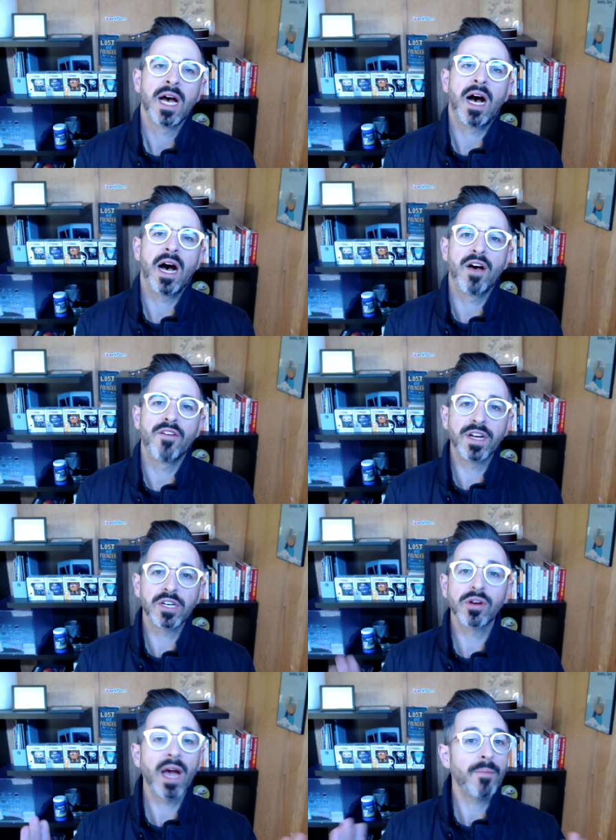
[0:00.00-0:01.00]
uh,
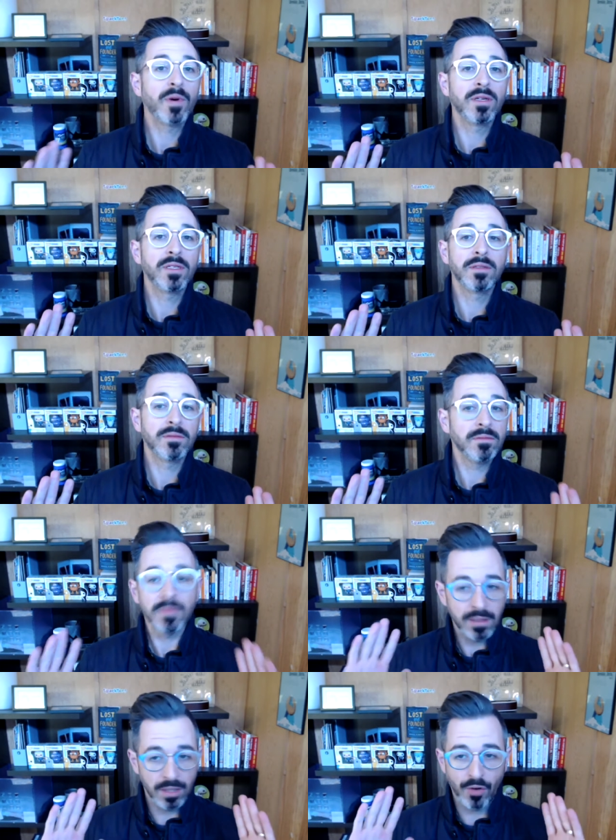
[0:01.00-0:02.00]
venture capital,
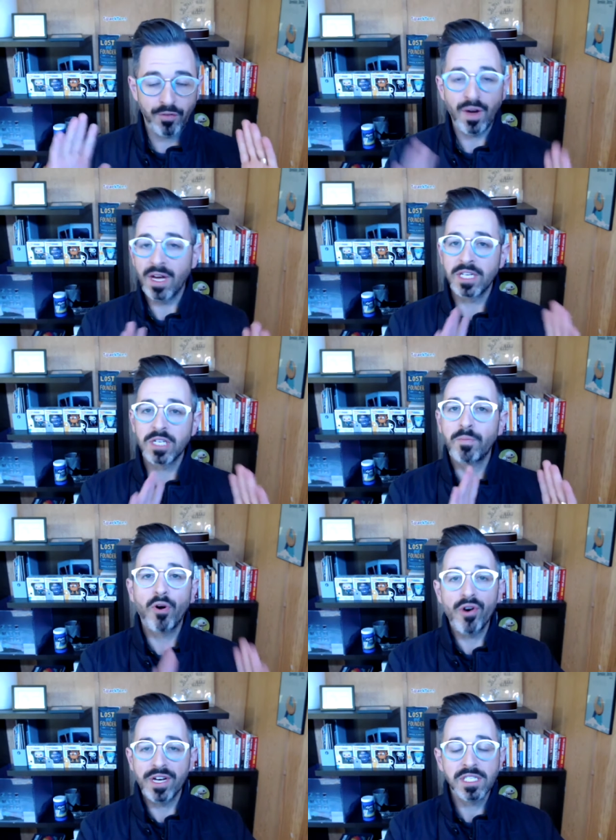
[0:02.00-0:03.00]
you know, fund
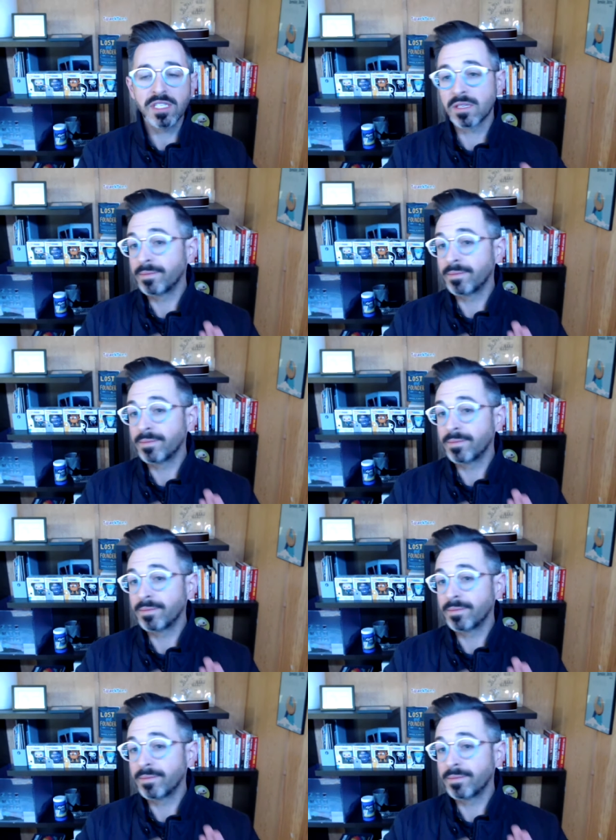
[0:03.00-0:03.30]
puts